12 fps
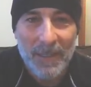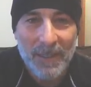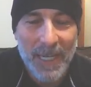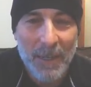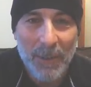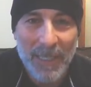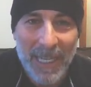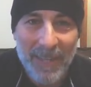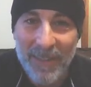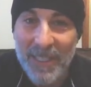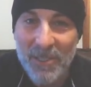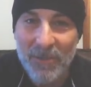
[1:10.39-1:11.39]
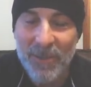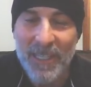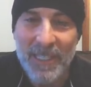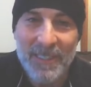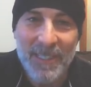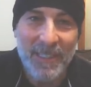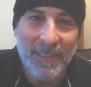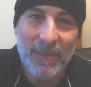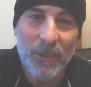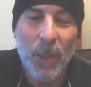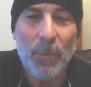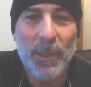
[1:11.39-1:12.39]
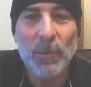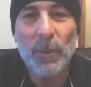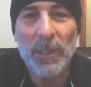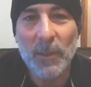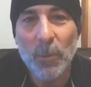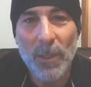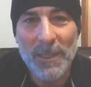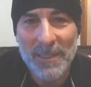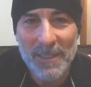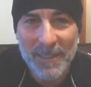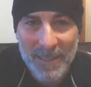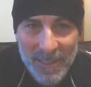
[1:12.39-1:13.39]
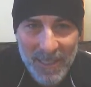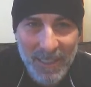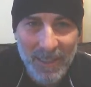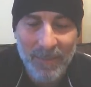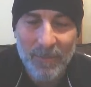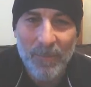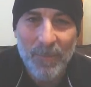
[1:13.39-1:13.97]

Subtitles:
Now again, these are things that nobody really wants to see.